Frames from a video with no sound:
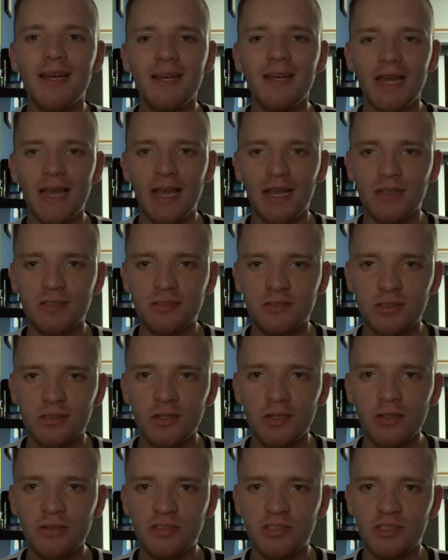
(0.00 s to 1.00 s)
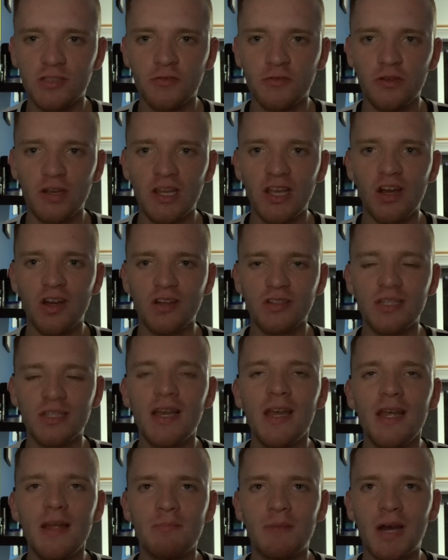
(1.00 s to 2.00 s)
exclusively on
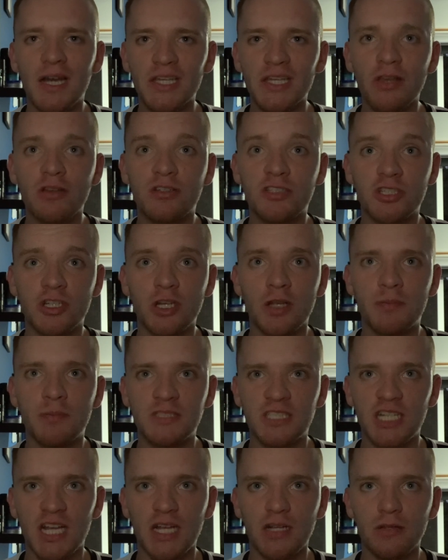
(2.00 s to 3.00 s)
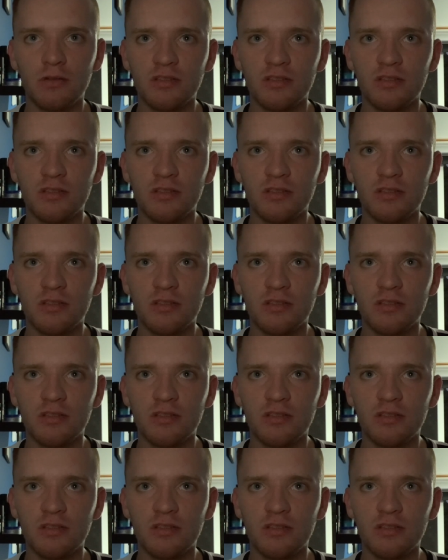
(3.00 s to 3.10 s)
my YouTube channel.